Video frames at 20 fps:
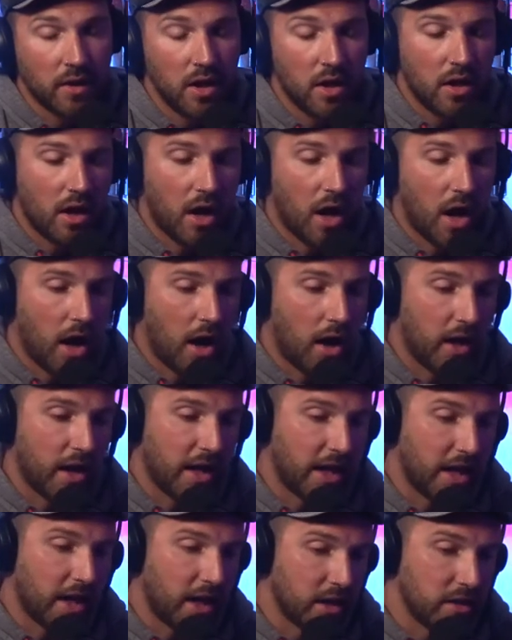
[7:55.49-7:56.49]
Mm-hmm. Uh,
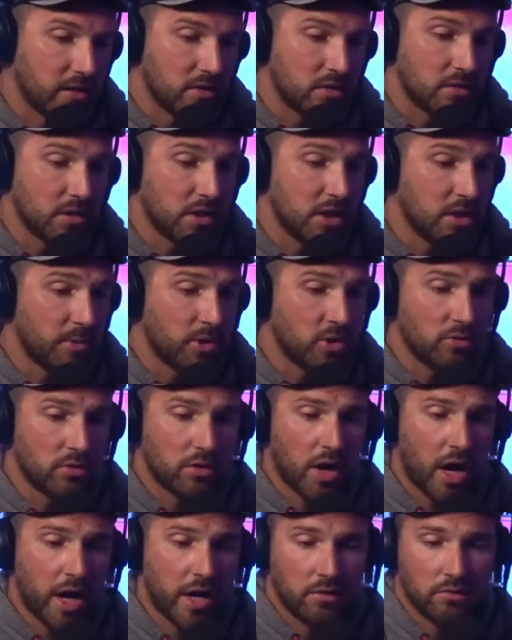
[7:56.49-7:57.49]
and he's been doing
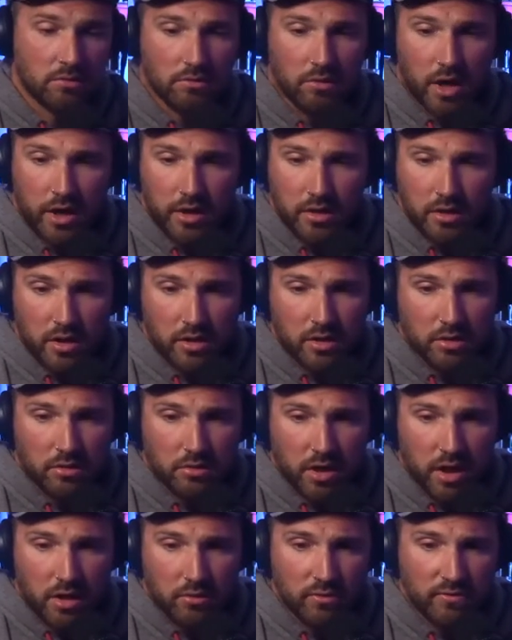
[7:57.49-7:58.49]
great, right? Like, you know,
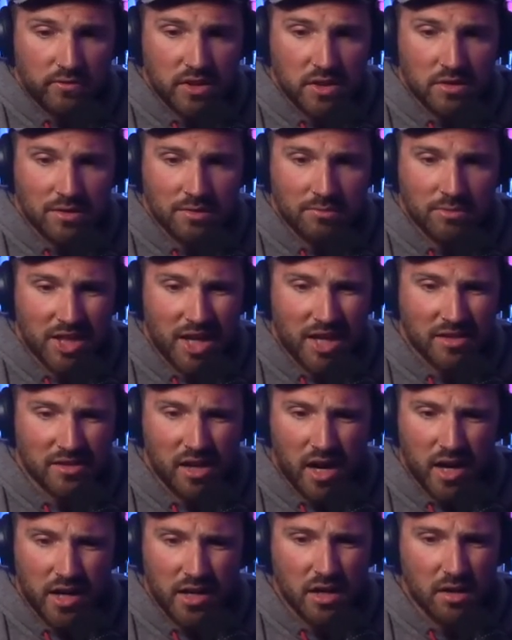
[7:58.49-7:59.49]
again, we've seen some of the
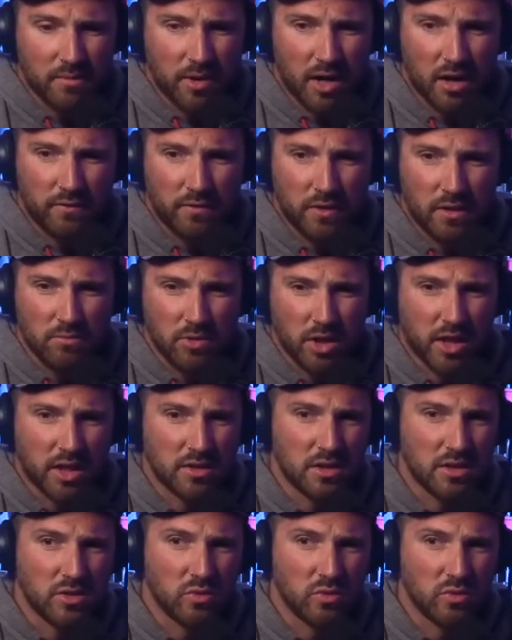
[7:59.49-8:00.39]
anxiety come out of him, like as